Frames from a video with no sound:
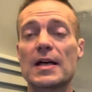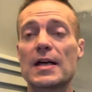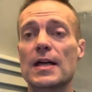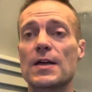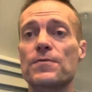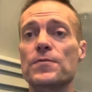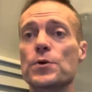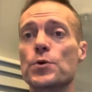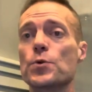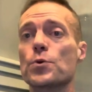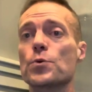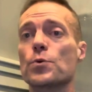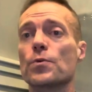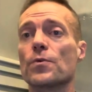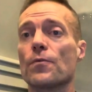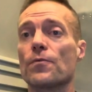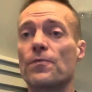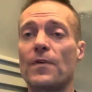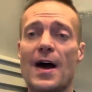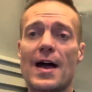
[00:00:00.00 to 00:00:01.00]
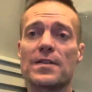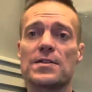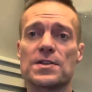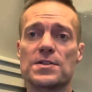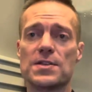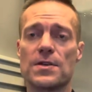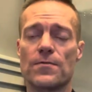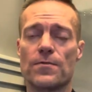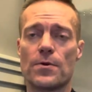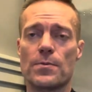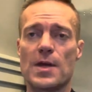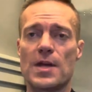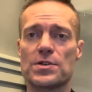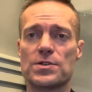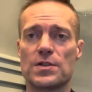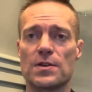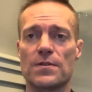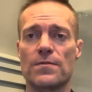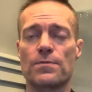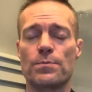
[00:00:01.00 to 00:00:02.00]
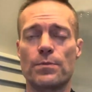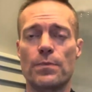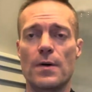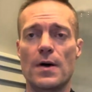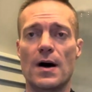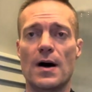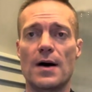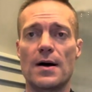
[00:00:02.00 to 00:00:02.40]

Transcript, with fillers: If you find this information